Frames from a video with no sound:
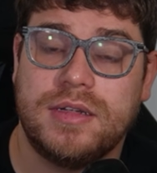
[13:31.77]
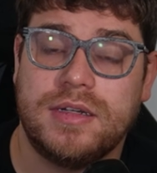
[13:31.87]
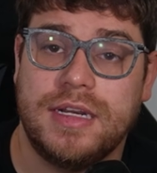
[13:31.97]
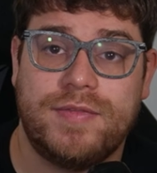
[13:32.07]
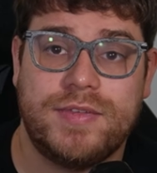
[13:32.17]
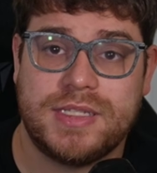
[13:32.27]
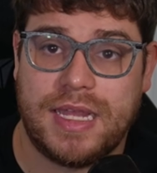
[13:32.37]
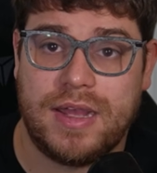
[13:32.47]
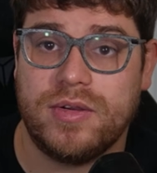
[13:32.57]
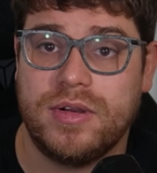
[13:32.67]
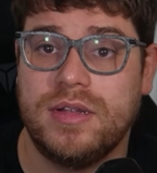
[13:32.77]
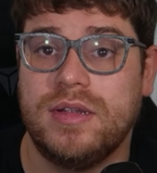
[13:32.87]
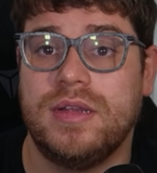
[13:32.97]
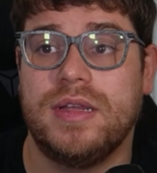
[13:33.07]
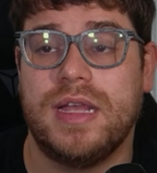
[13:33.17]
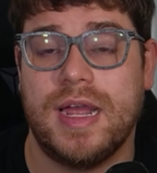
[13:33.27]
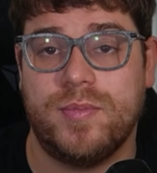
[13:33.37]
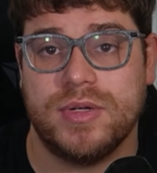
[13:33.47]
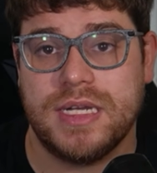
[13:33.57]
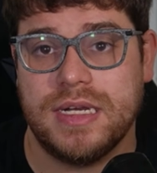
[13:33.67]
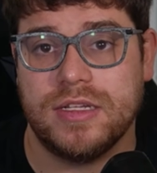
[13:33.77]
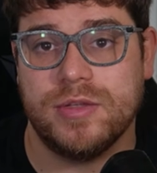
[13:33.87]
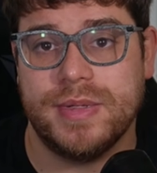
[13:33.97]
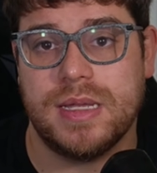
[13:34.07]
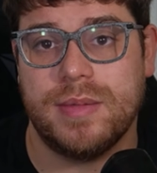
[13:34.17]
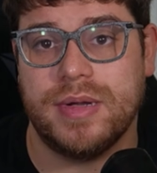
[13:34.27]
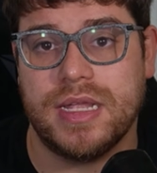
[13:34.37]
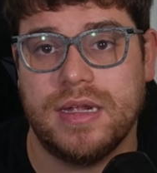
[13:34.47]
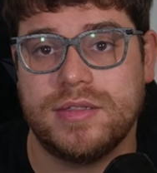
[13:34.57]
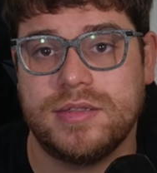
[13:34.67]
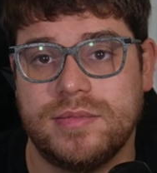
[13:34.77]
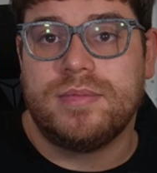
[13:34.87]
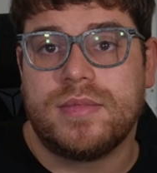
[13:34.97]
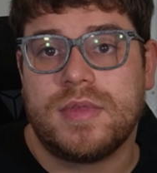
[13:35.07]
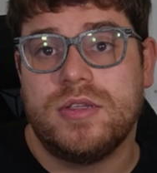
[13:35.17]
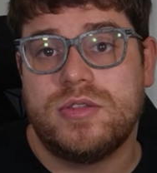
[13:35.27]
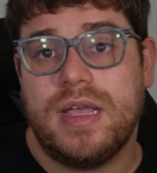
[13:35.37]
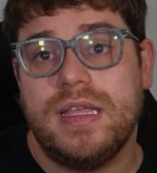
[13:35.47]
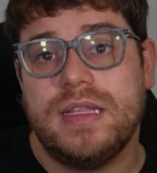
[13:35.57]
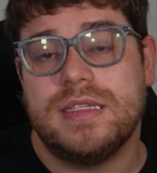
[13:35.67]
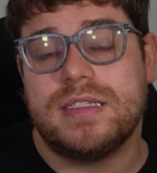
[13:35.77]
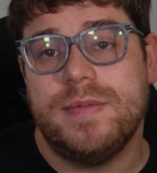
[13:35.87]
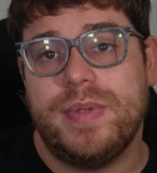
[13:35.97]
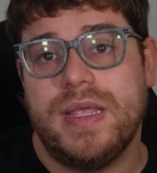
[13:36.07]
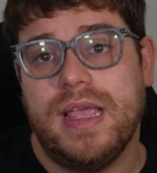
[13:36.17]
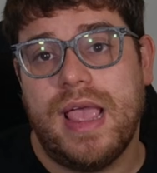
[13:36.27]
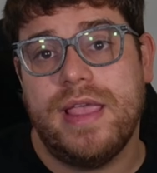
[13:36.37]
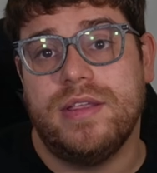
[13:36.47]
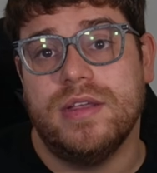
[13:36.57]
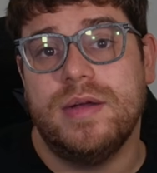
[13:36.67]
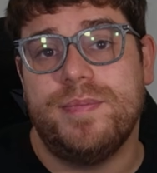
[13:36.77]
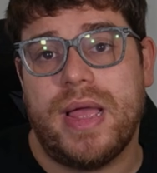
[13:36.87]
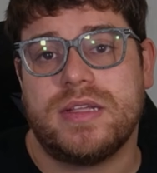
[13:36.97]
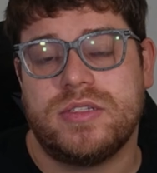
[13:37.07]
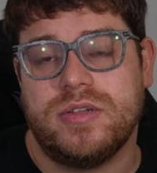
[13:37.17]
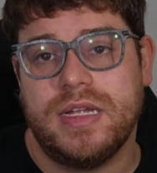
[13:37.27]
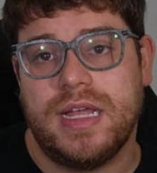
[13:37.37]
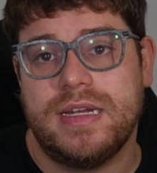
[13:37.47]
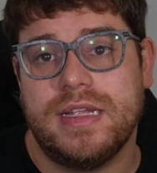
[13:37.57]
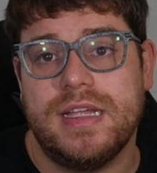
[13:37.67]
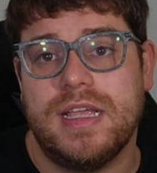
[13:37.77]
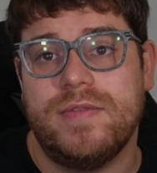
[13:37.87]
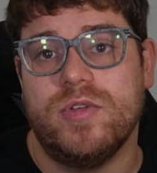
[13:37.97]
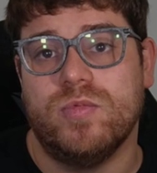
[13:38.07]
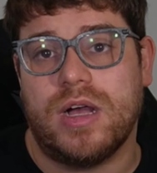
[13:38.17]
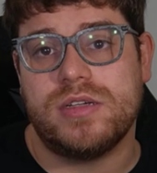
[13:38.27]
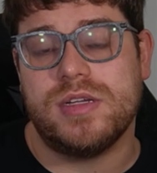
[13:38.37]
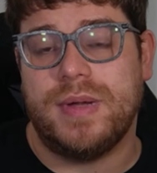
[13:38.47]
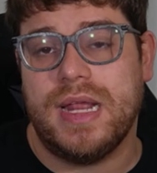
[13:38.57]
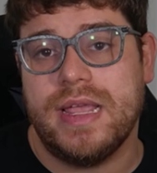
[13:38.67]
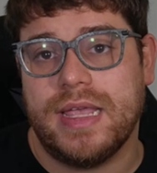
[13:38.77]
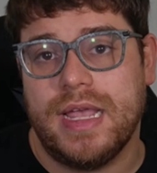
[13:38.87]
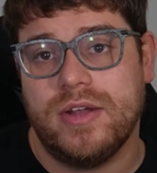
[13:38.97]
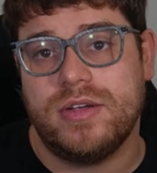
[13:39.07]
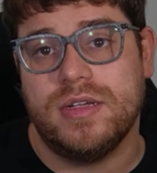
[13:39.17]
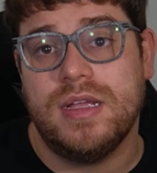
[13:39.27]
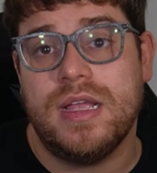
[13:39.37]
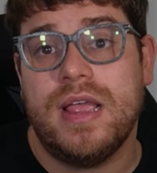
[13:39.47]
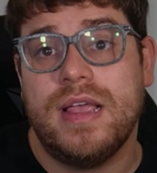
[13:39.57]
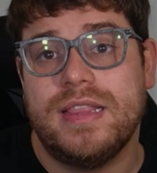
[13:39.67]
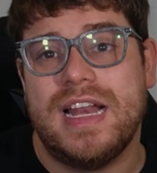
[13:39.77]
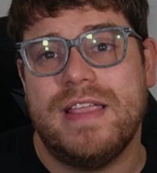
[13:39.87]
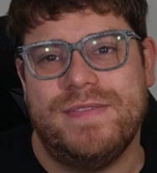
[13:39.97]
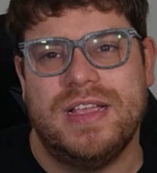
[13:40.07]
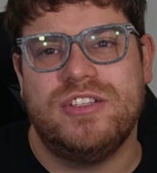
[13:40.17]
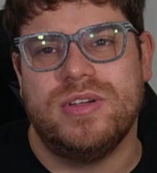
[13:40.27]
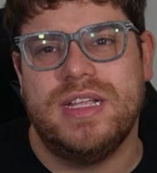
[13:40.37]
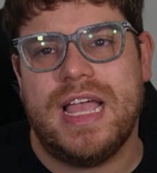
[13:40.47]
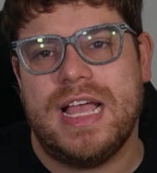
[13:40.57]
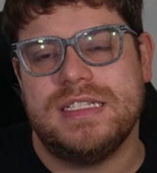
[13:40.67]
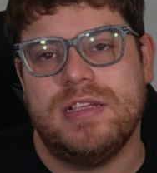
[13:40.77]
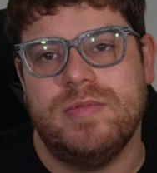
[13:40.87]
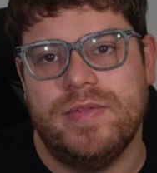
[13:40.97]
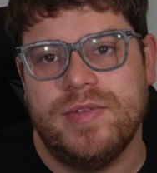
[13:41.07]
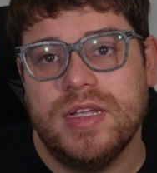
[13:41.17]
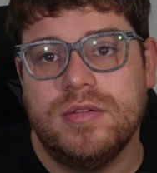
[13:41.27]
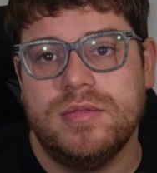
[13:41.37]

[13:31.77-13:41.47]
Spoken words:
Left town and pretended to be somebody else. So I think this can be a good backstory idea if you want to play a character that eventually has a reveal.